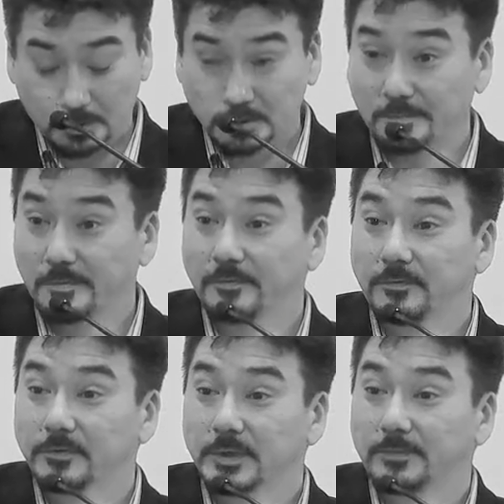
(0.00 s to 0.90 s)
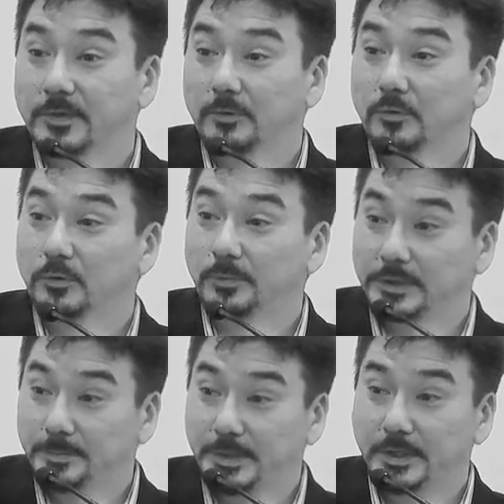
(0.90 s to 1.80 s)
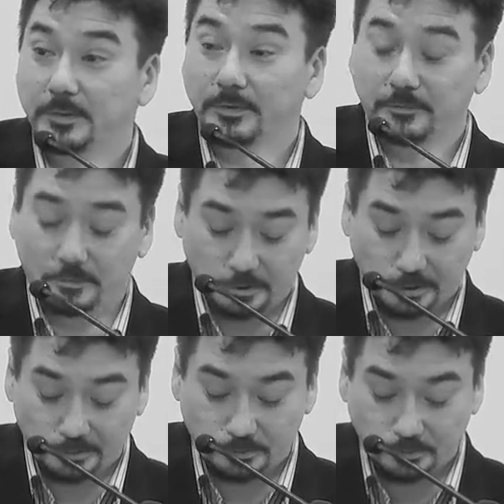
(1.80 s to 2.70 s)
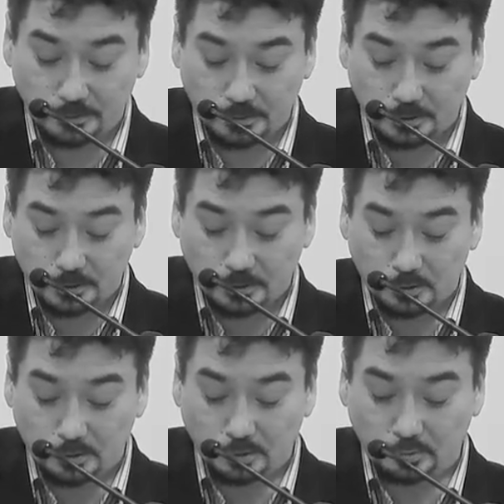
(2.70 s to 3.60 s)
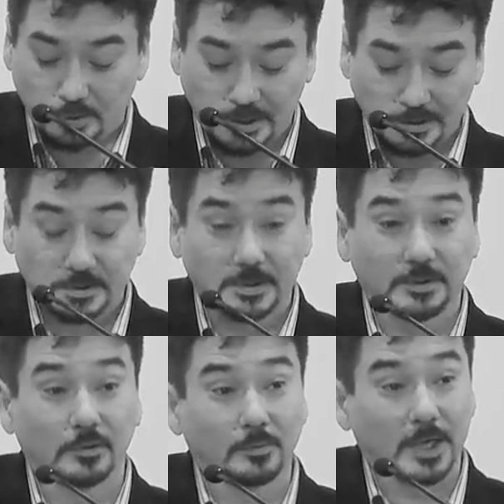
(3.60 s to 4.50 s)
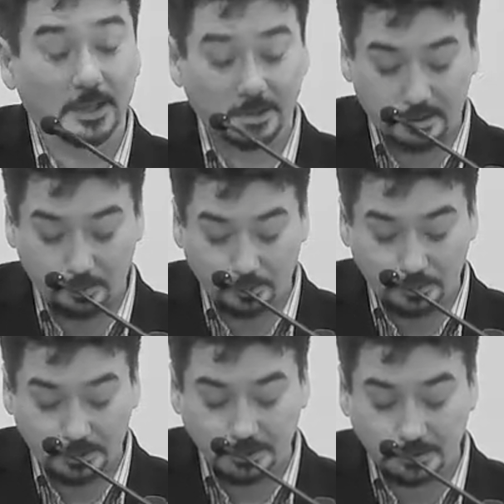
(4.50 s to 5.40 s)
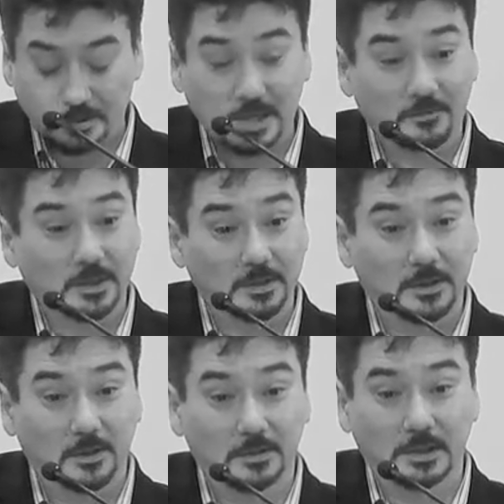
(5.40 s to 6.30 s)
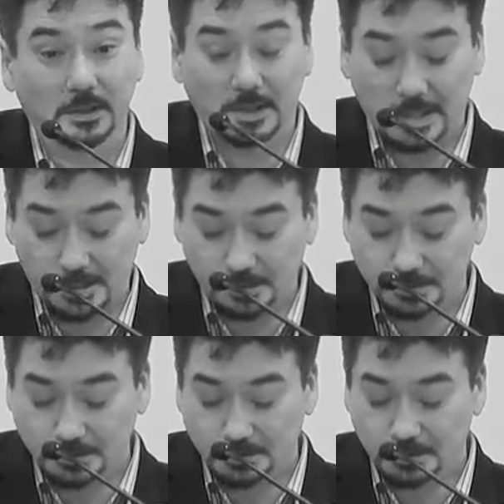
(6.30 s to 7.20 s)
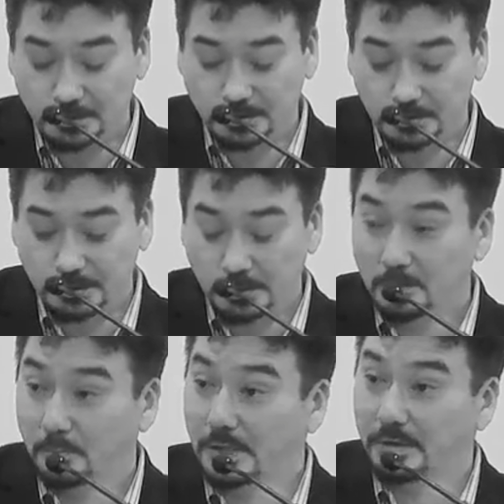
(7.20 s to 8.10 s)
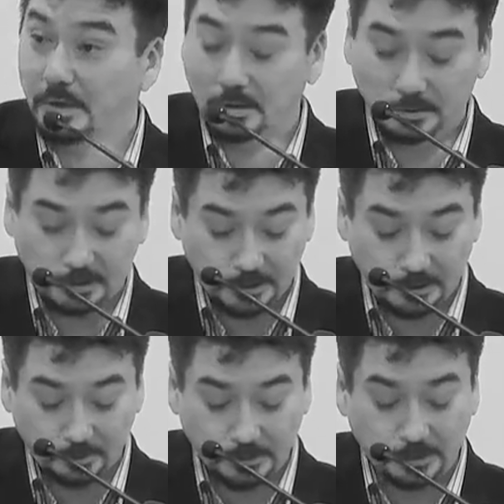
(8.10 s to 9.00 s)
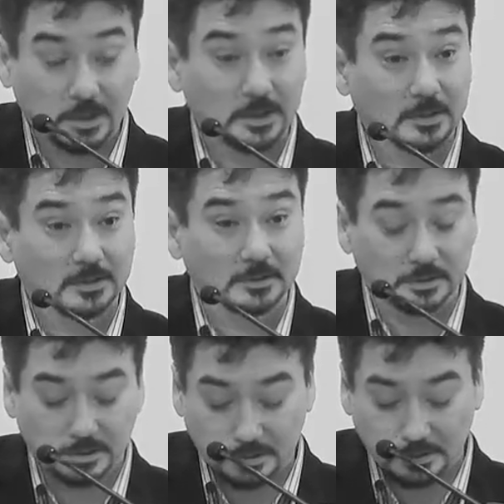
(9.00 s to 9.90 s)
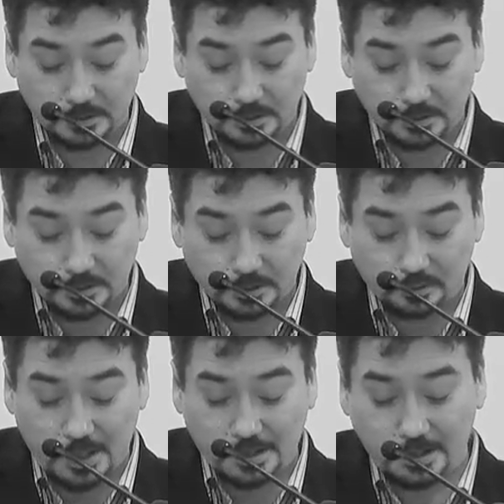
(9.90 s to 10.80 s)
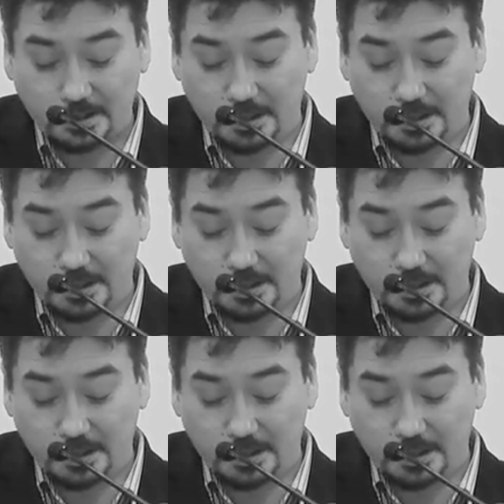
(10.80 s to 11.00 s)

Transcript: some of, some of them who will be speaking before you, who were raised in nomadic communities traveling the Arctic land and sea by dog team and kayaks, tracking